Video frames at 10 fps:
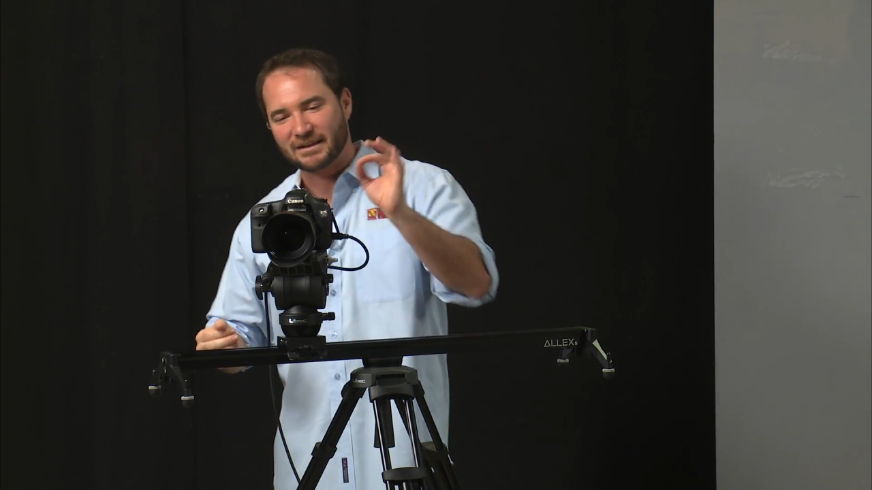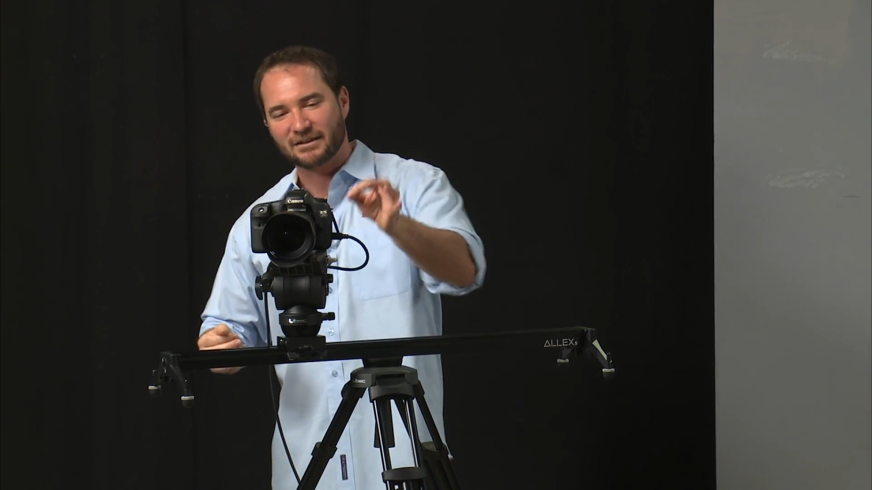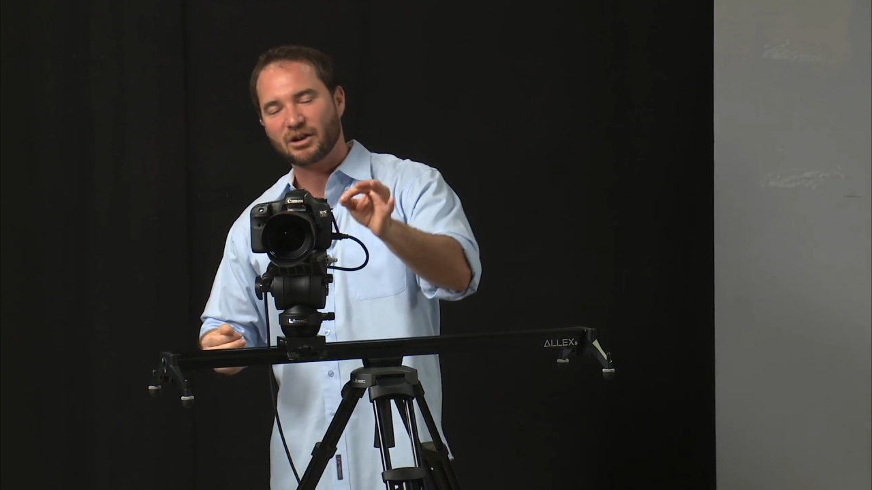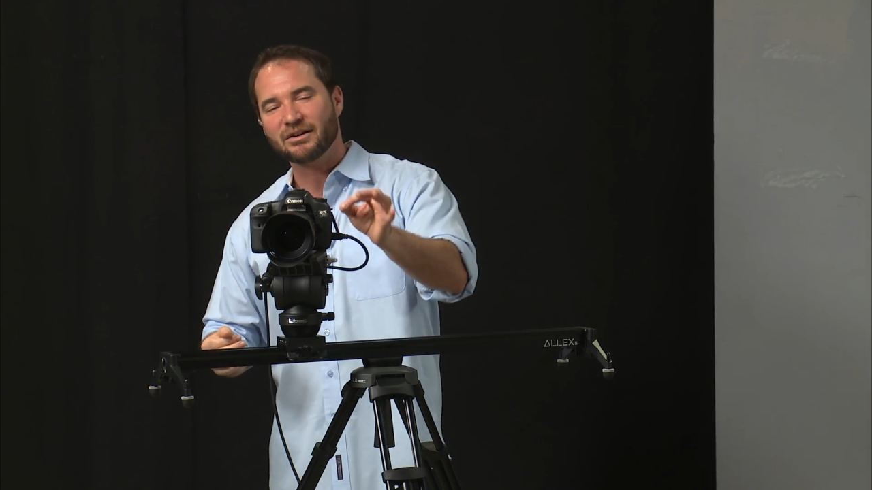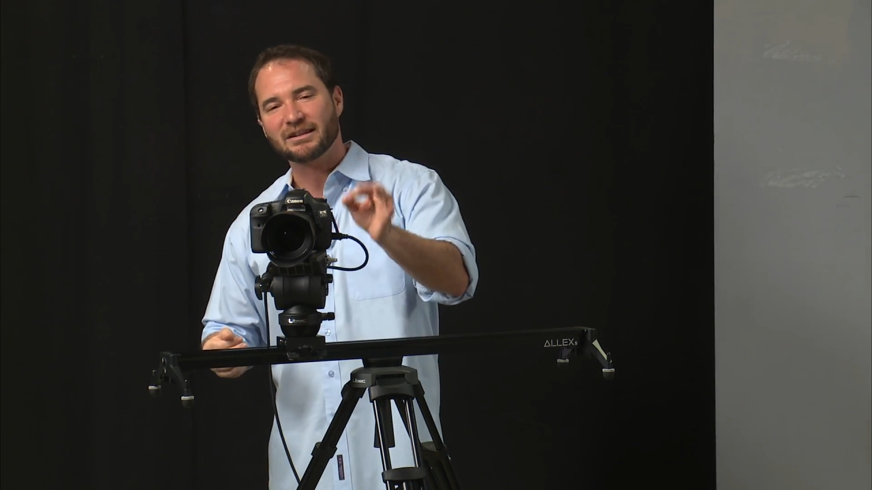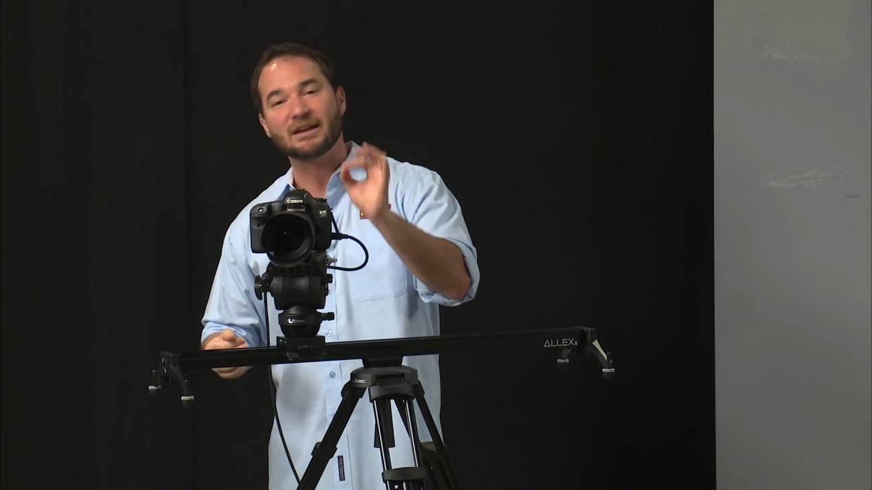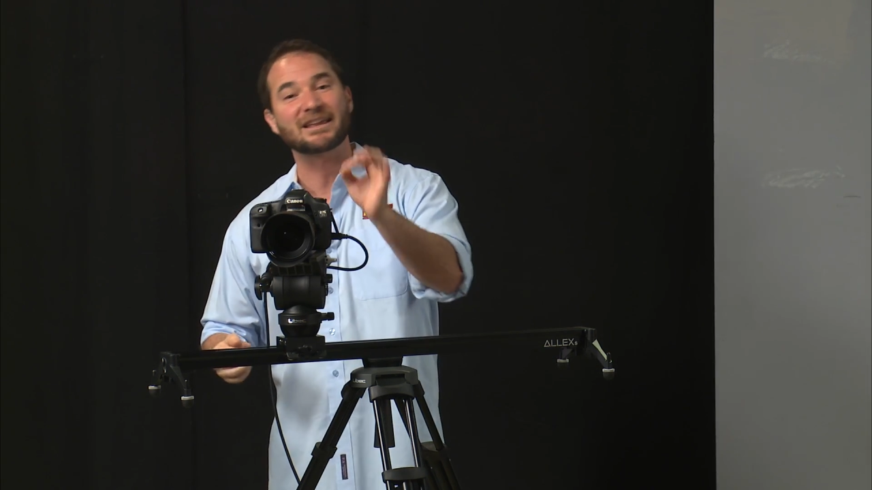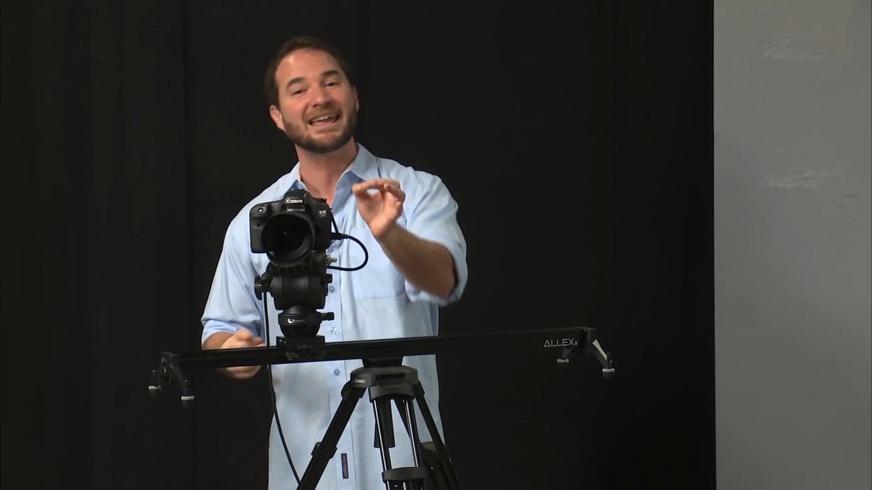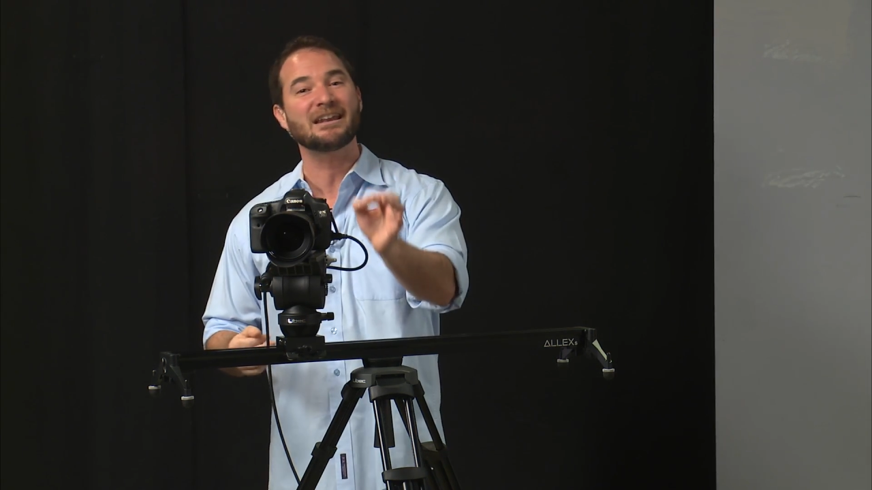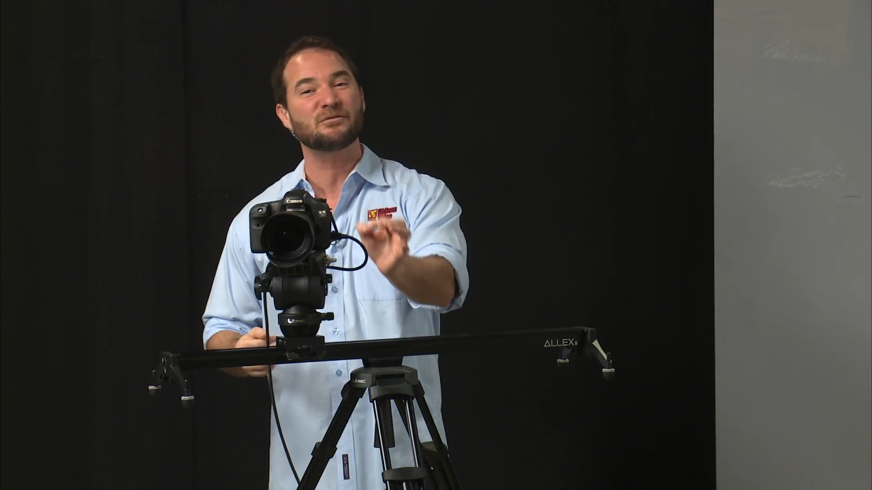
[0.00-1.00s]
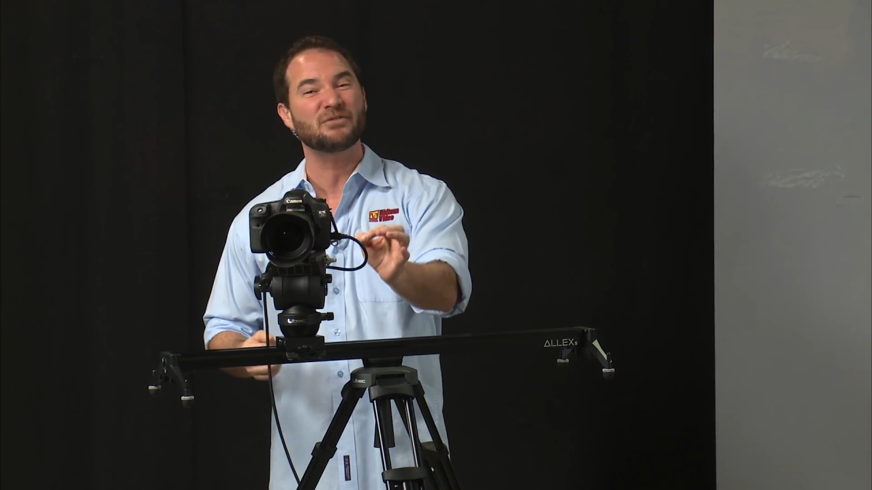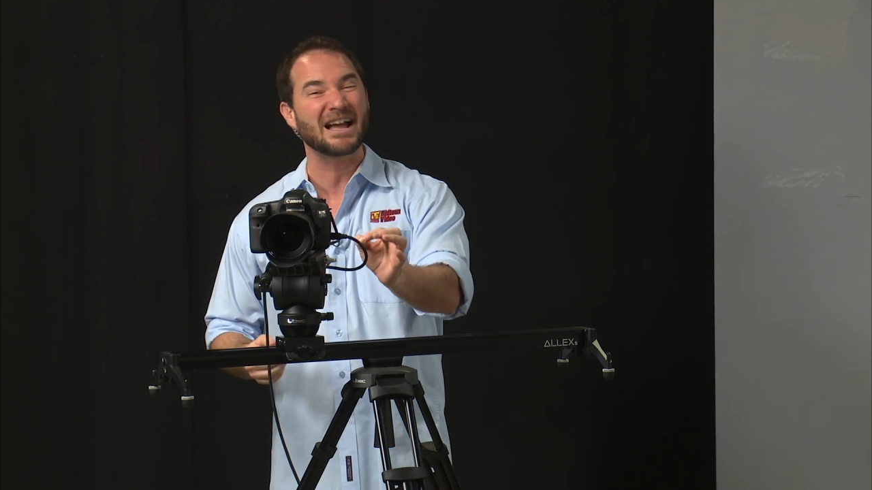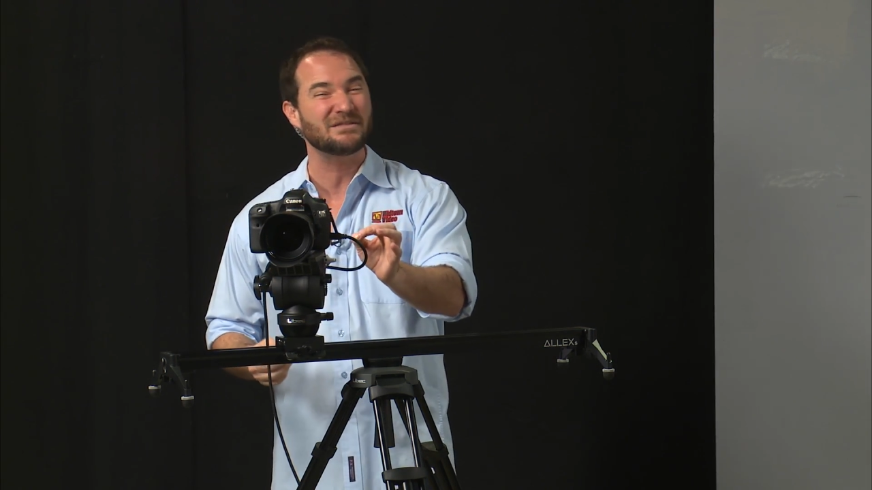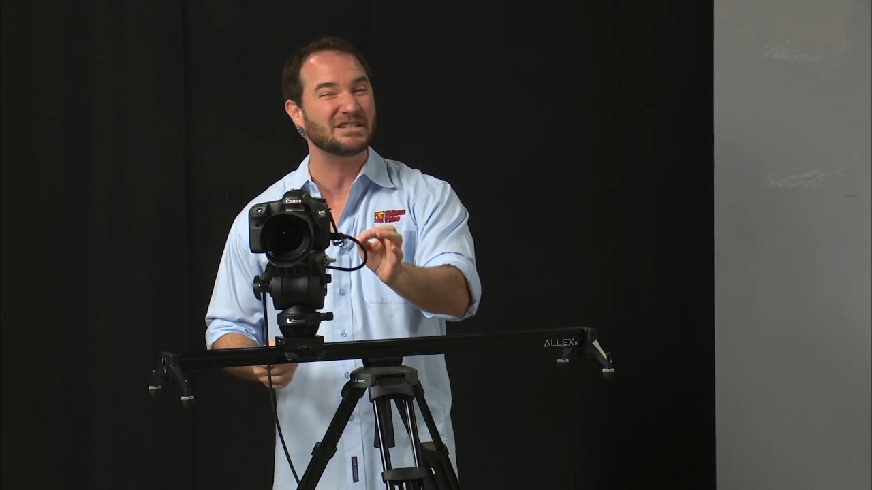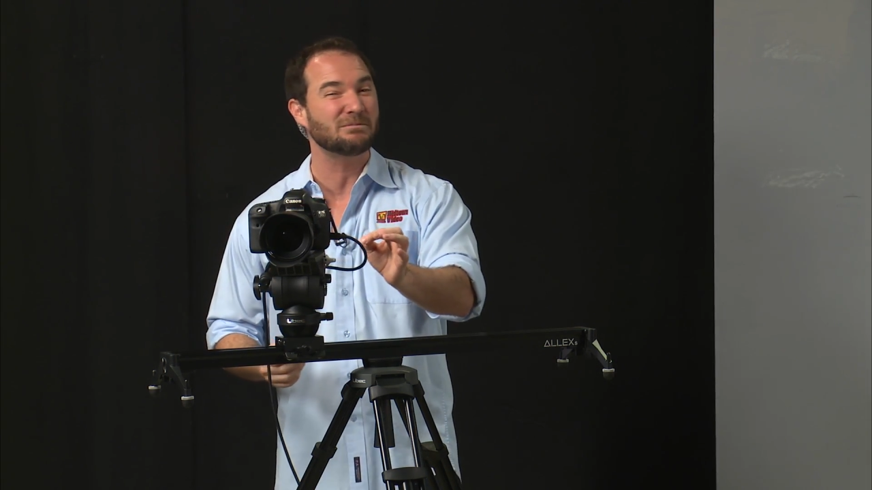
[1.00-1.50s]
Currently, a Canon
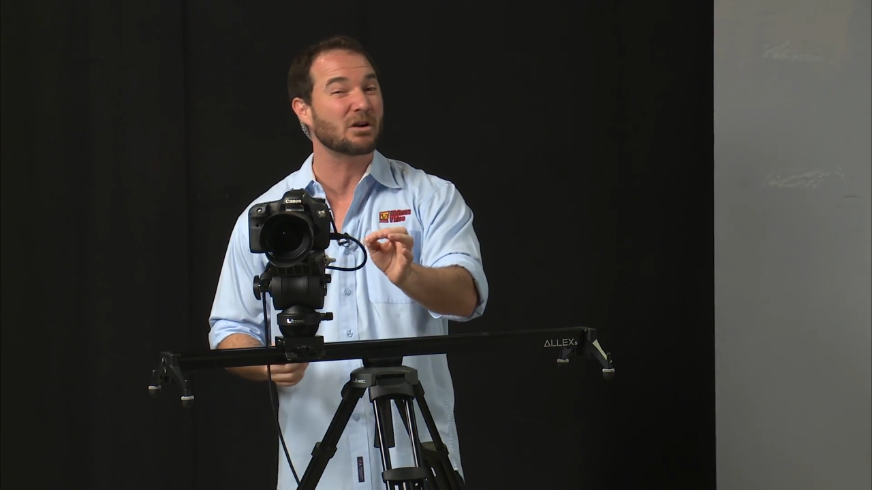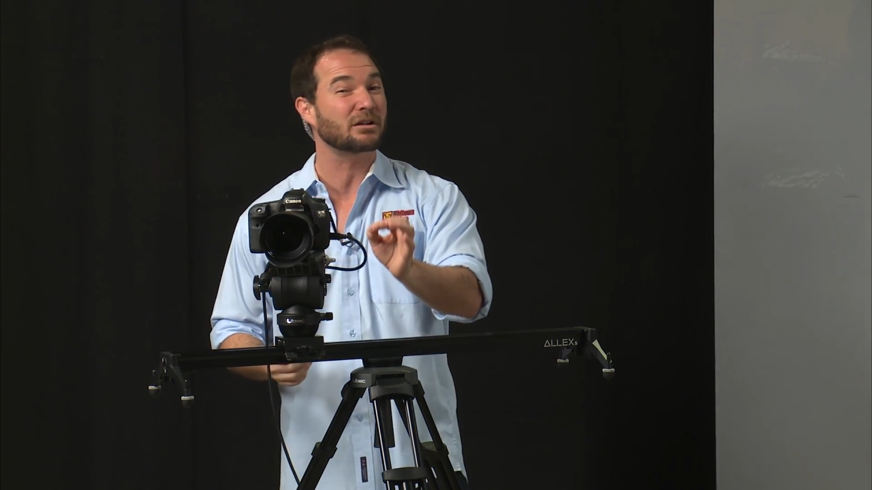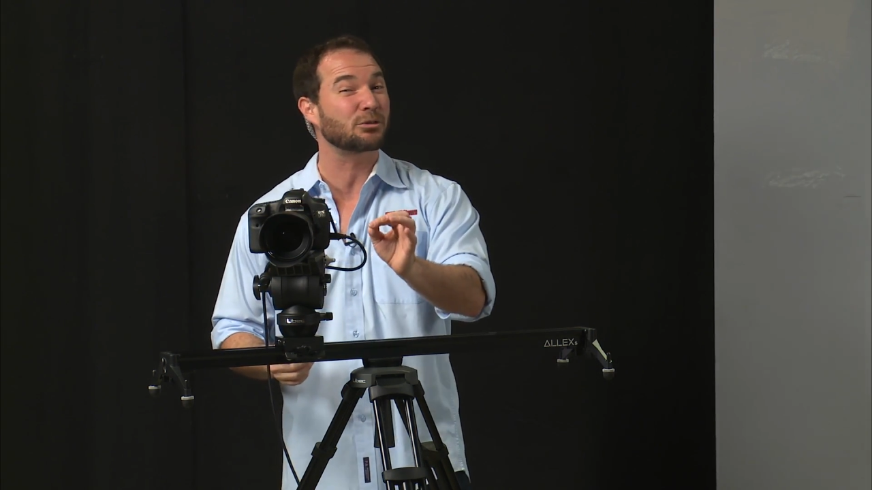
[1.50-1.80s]
5D Mark